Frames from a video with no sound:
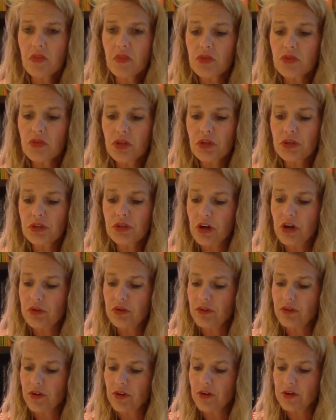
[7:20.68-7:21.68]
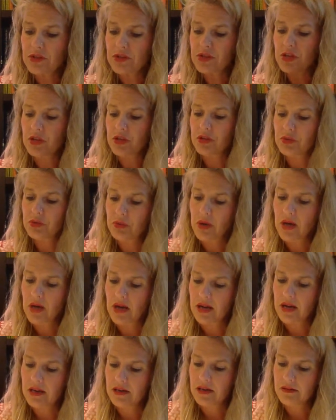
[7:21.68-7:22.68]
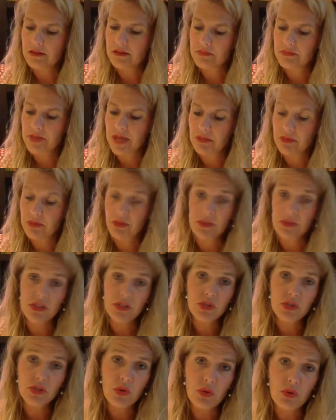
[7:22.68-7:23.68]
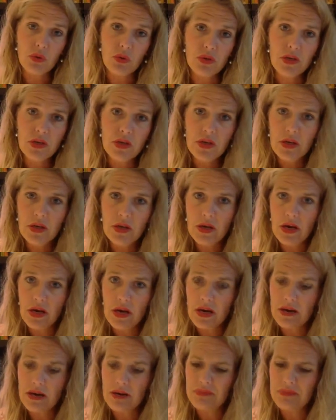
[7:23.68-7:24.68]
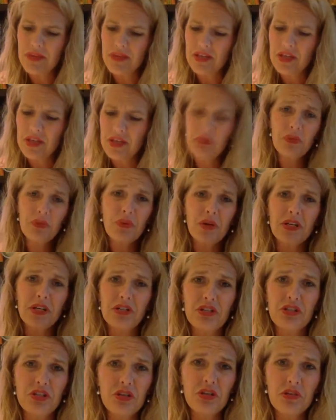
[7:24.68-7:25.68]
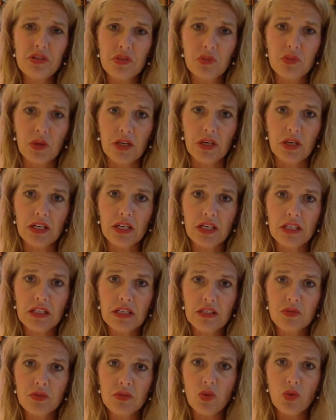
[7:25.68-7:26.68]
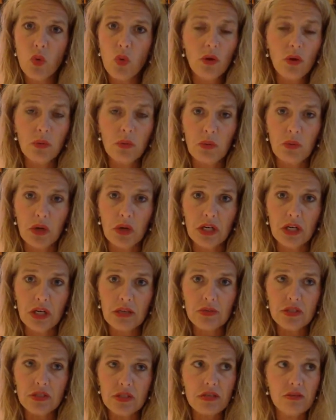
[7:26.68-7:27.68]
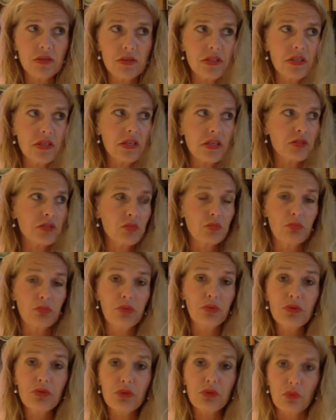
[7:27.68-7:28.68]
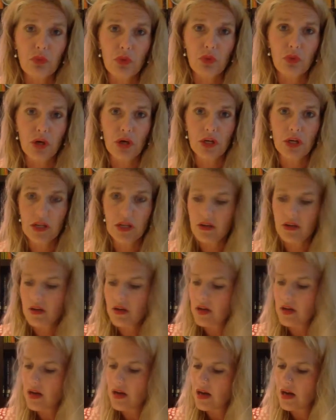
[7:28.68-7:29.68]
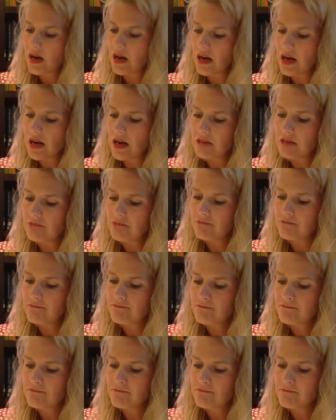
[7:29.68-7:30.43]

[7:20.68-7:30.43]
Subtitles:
turned over to be able to be sold, and no one wanted to do this work. This was horrible work. It was brutal work. And